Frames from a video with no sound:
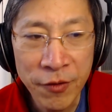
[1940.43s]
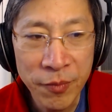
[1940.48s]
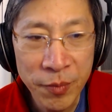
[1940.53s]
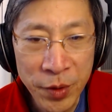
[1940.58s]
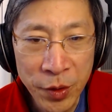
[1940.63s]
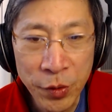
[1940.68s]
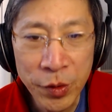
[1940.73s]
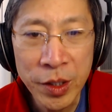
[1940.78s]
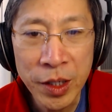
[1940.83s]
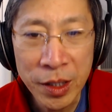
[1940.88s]

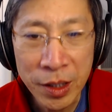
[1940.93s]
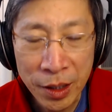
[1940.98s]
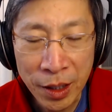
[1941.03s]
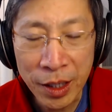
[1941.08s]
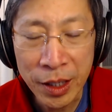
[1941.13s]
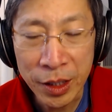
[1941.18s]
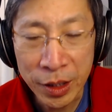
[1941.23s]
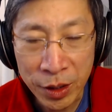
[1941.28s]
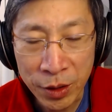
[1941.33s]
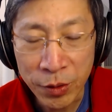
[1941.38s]
million
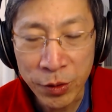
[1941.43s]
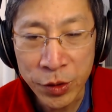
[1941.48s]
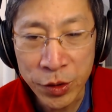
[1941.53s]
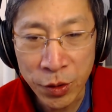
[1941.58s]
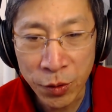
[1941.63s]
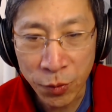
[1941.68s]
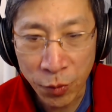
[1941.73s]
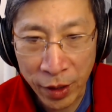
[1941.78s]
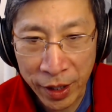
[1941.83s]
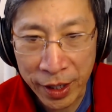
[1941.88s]
light years
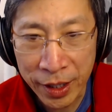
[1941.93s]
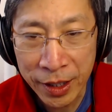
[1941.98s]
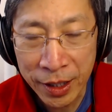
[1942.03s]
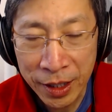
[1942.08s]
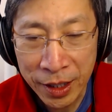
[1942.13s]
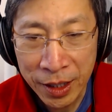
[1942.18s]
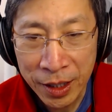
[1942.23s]
away,